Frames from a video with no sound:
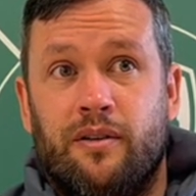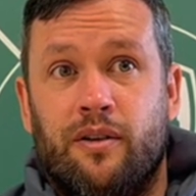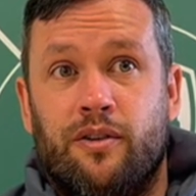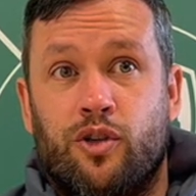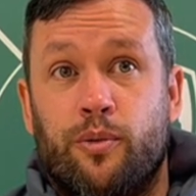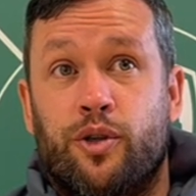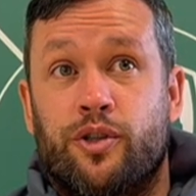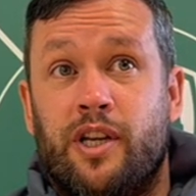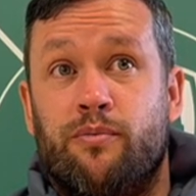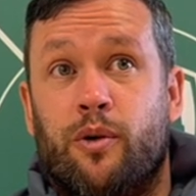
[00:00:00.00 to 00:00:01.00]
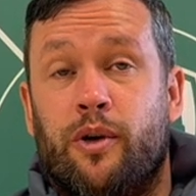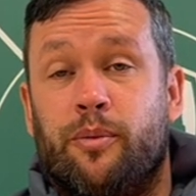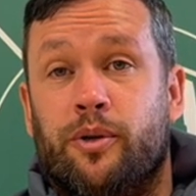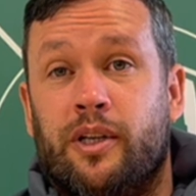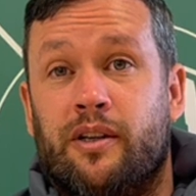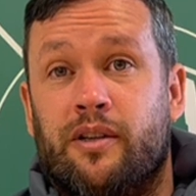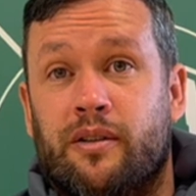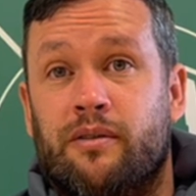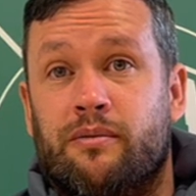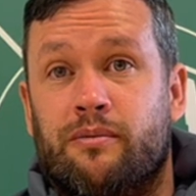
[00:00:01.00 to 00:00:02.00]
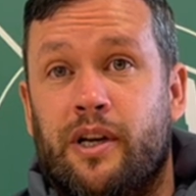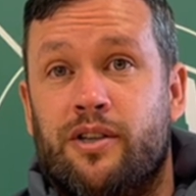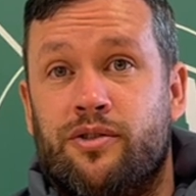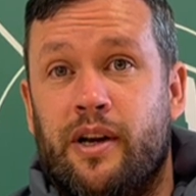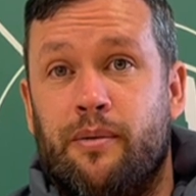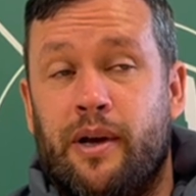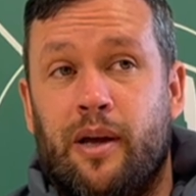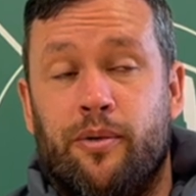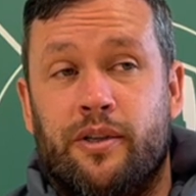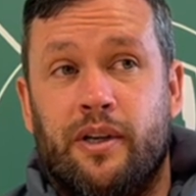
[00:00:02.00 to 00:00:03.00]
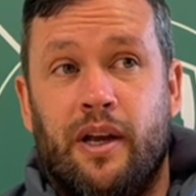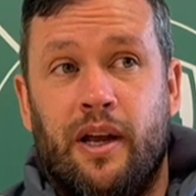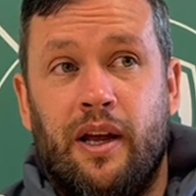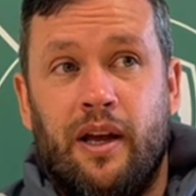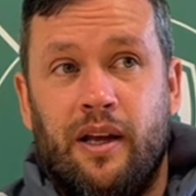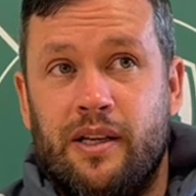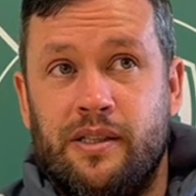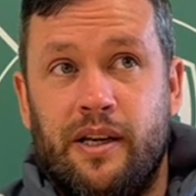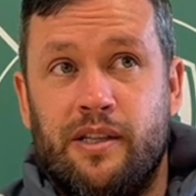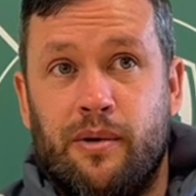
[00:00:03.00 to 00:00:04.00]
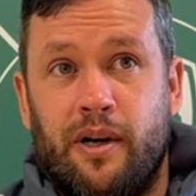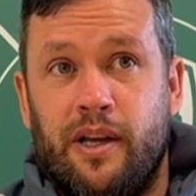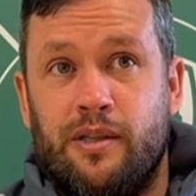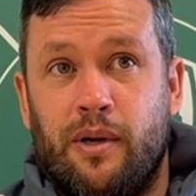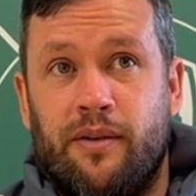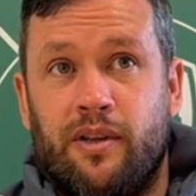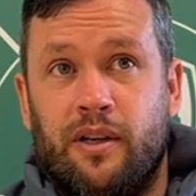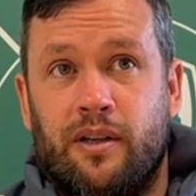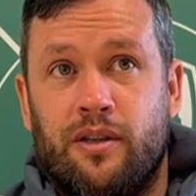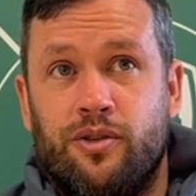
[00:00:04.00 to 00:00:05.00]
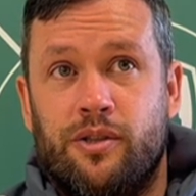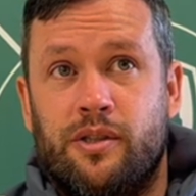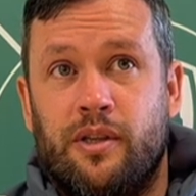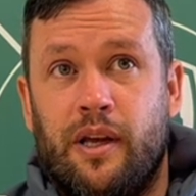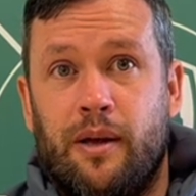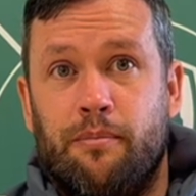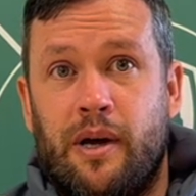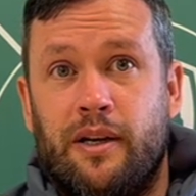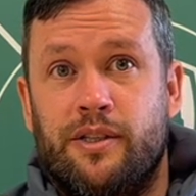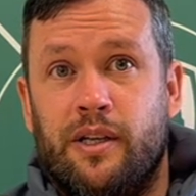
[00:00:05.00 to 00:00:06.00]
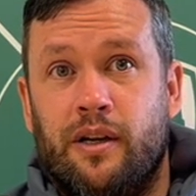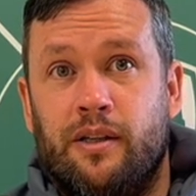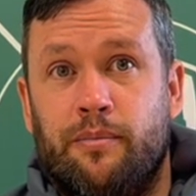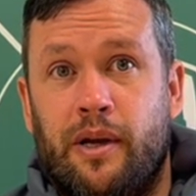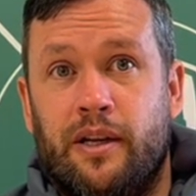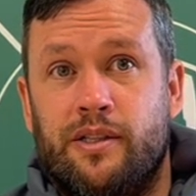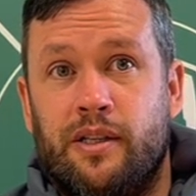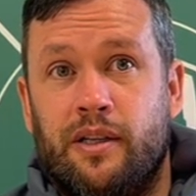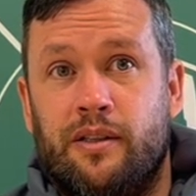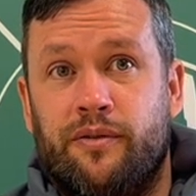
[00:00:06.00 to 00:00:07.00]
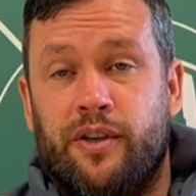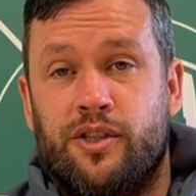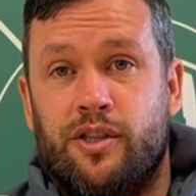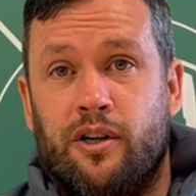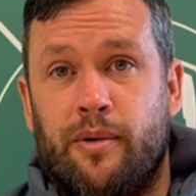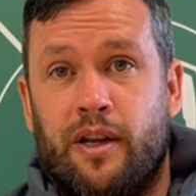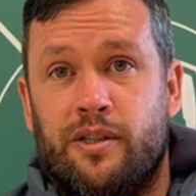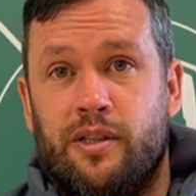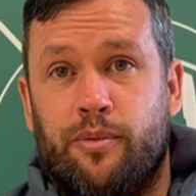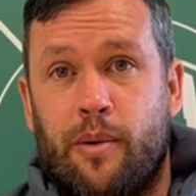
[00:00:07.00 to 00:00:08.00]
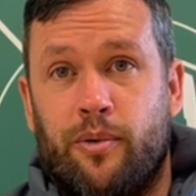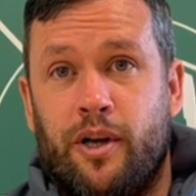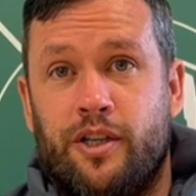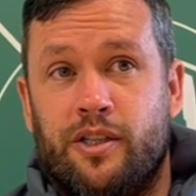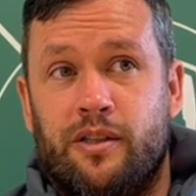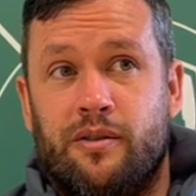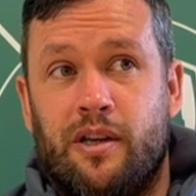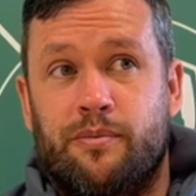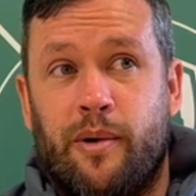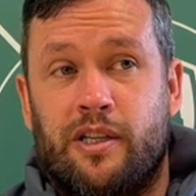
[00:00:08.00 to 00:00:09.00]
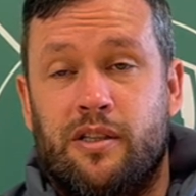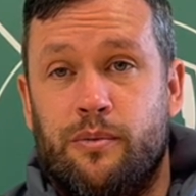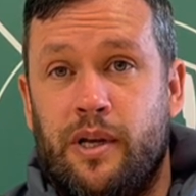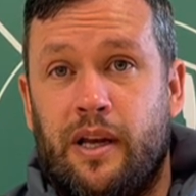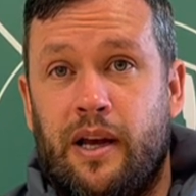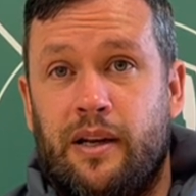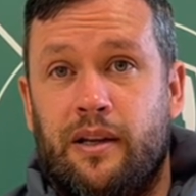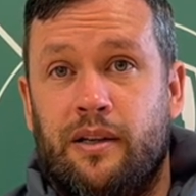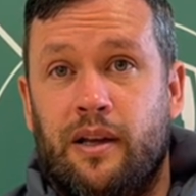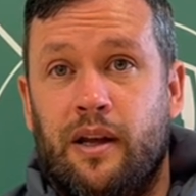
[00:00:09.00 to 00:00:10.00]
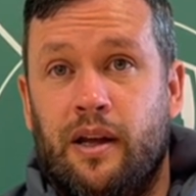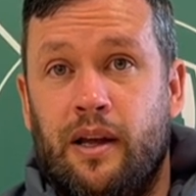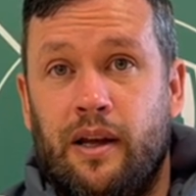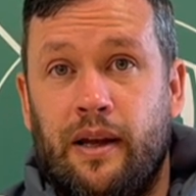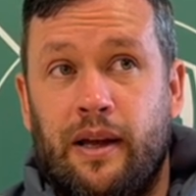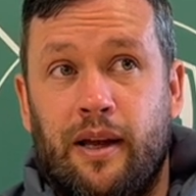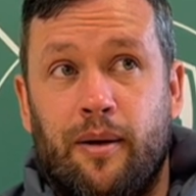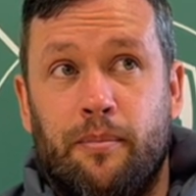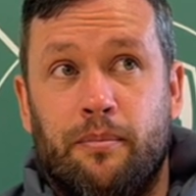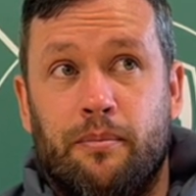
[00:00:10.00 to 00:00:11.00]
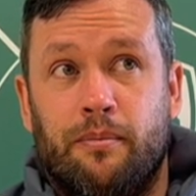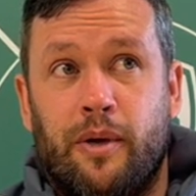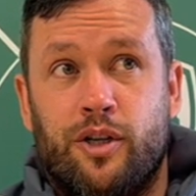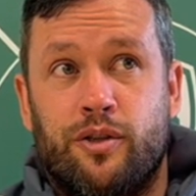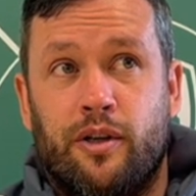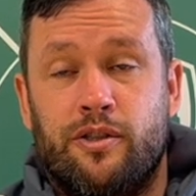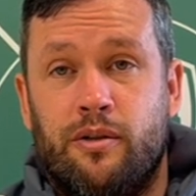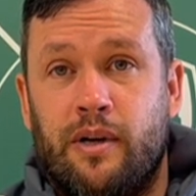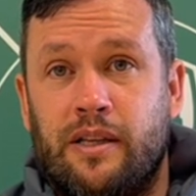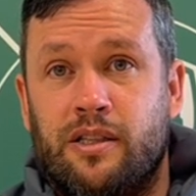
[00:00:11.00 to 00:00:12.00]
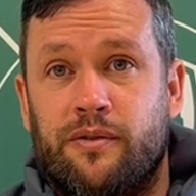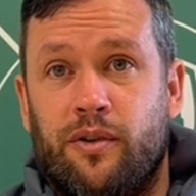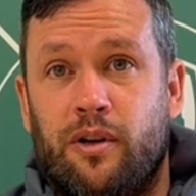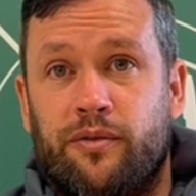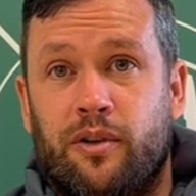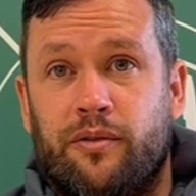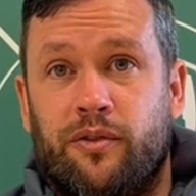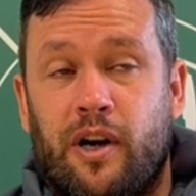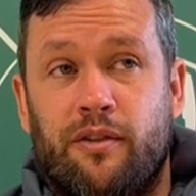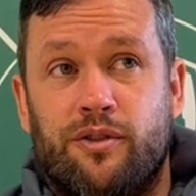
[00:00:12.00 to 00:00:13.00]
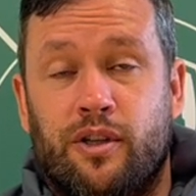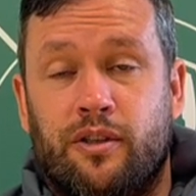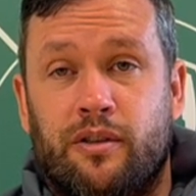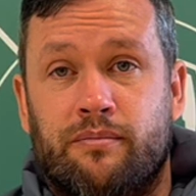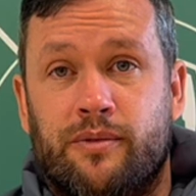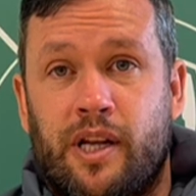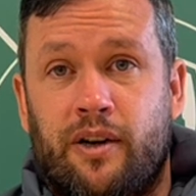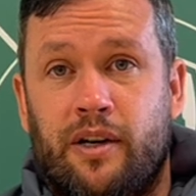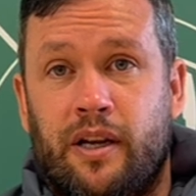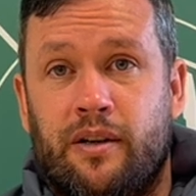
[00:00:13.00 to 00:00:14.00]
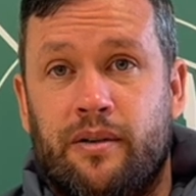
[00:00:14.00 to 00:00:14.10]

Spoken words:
So I'm sure Stephen would want to put that right straight away. But listen, it is what it is. We'll have to just manage the fixture, manage the preparations as best as we can, and make sure it's no one else's fault for any result on Saturday night.